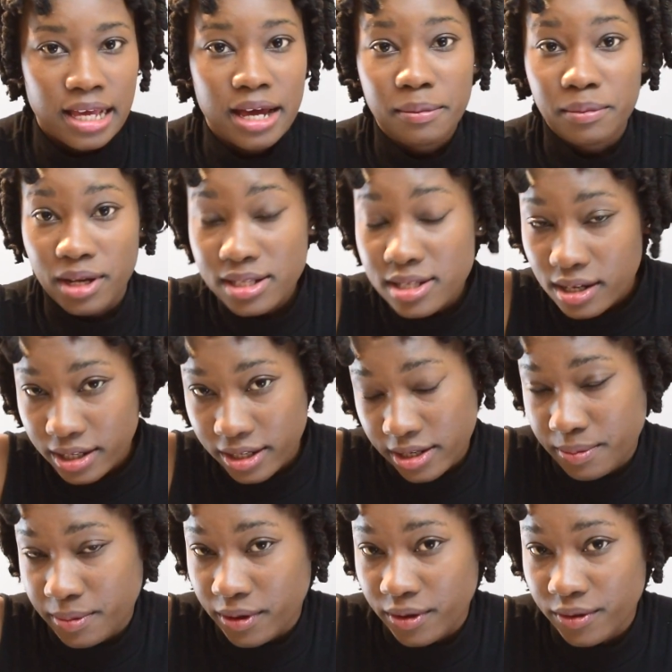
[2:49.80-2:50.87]
I'm not talking
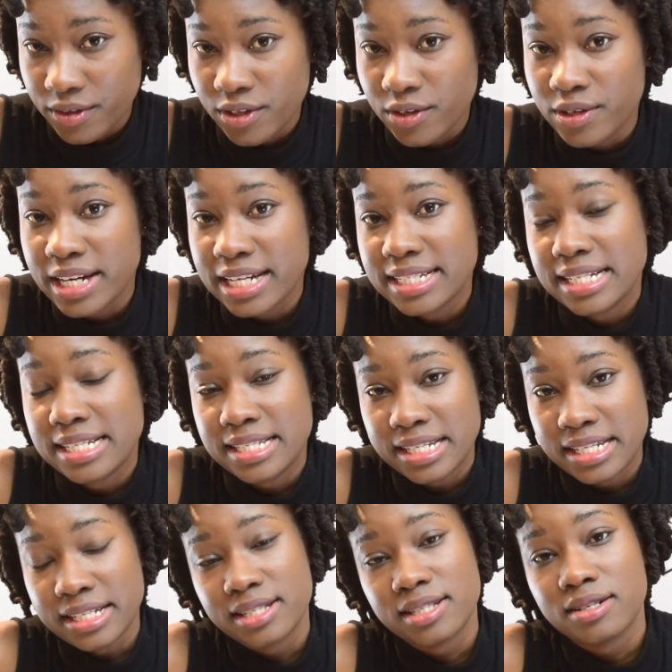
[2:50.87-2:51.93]
about the United
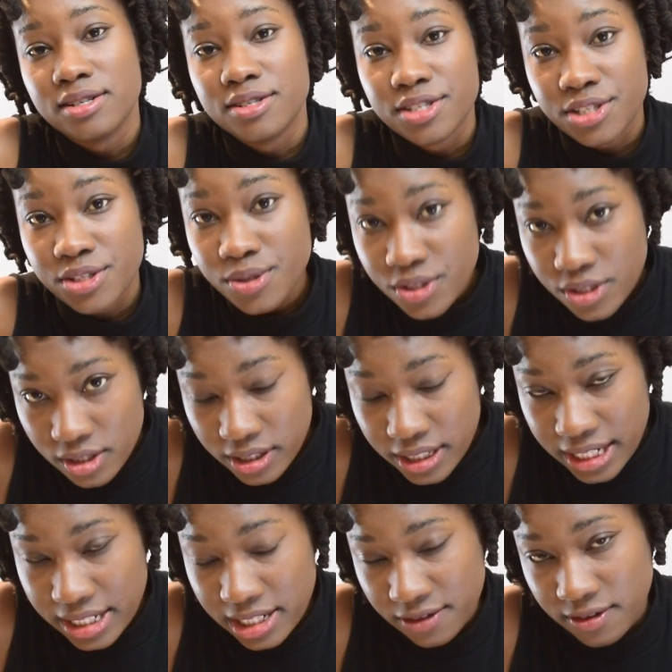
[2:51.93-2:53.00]
States Constitution
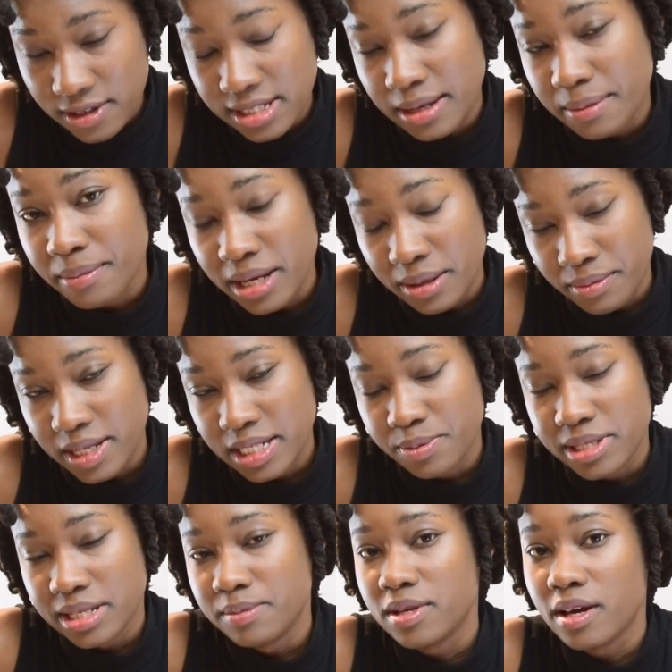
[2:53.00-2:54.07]
and its First Amendment,
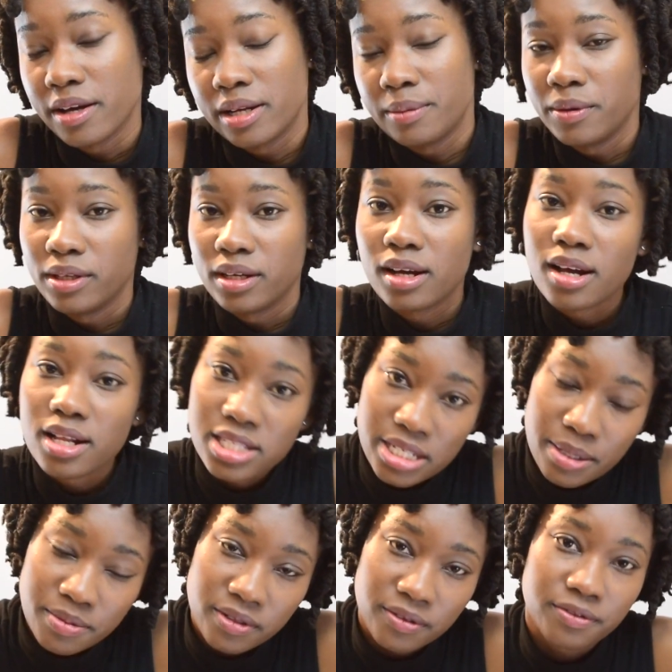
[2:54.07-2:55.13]
but I'm talking about the
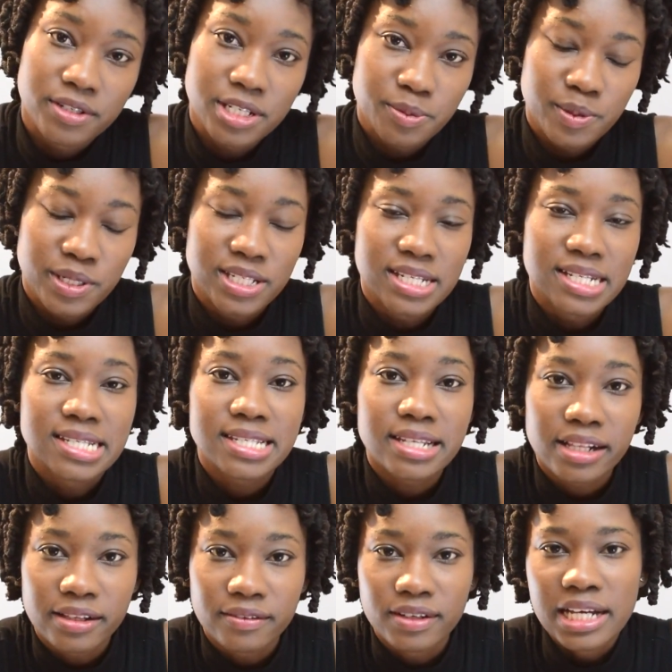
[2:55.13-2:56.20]
concept of free speech
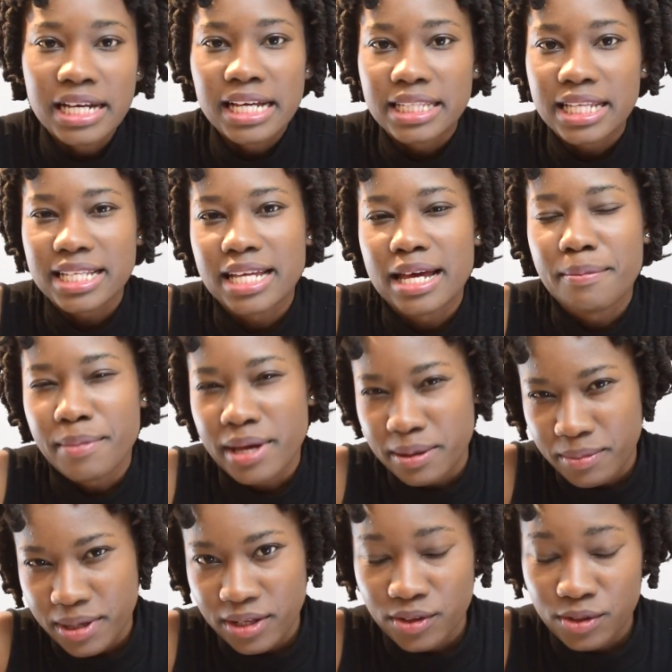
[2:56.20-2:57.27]
itself that the
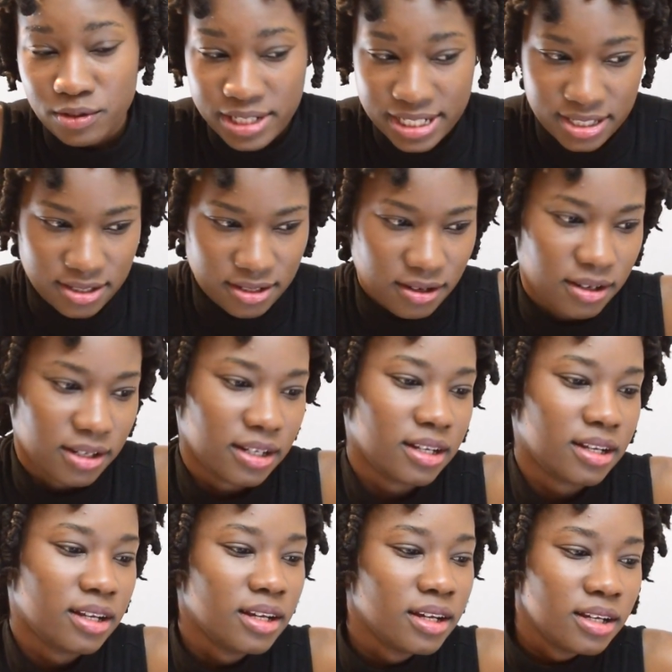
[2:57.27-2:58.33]
amendment rests on.
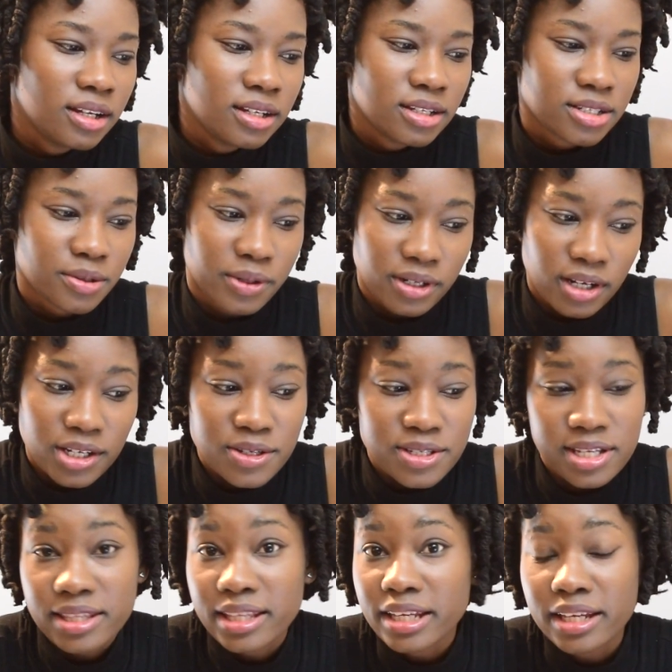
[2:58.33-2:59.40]
So we're not
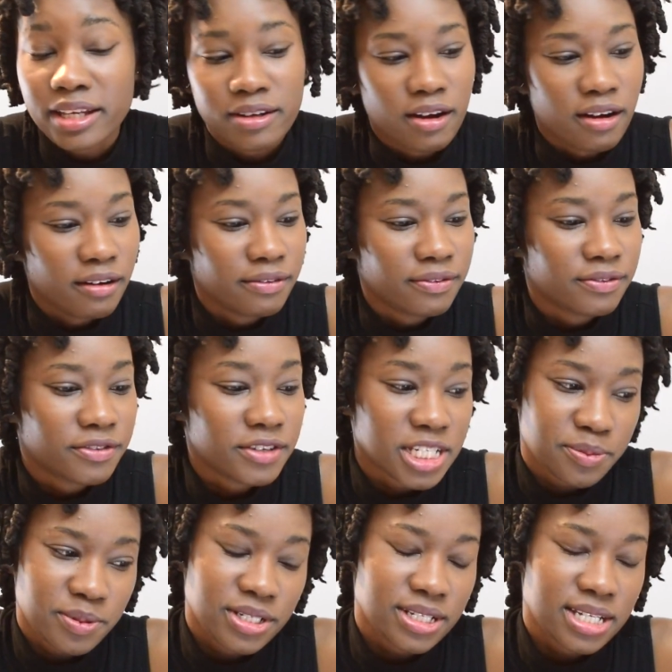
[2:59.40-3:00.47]
used to thinking of free
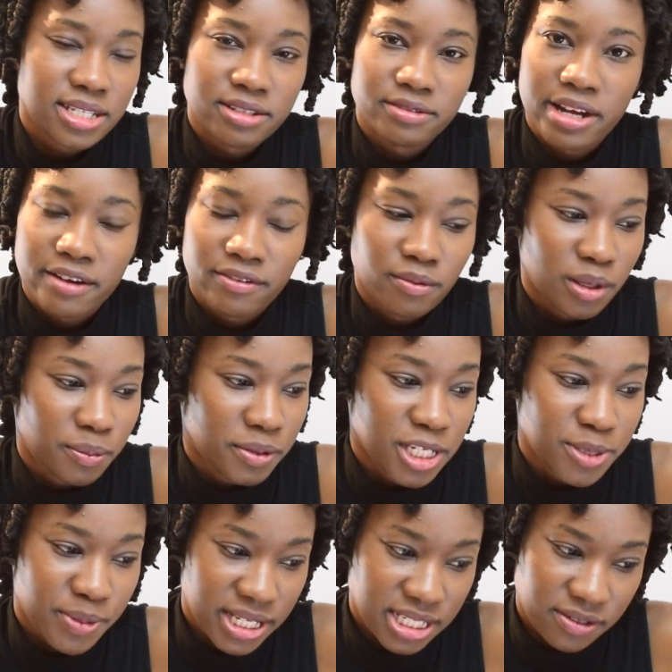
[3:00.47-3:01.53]
speech as a right from the
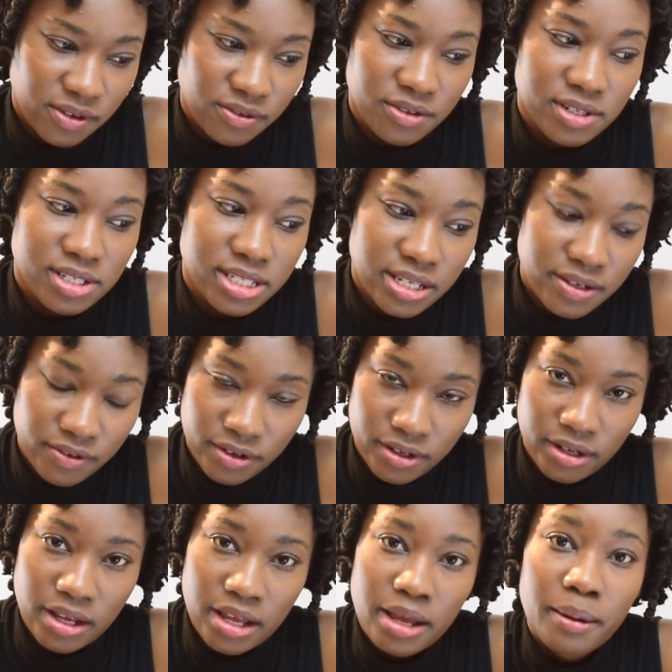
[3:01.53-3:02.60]
perspective of the
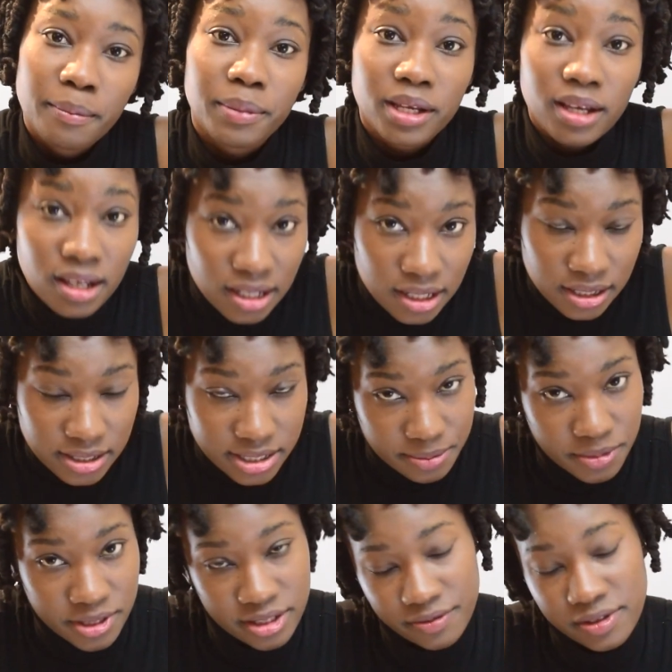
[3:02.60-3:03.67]
receiver because
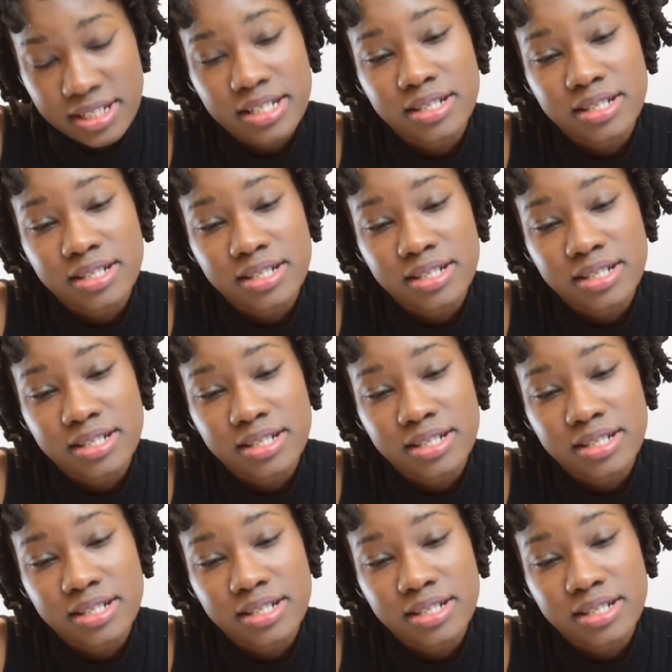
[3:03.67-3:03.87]
much of its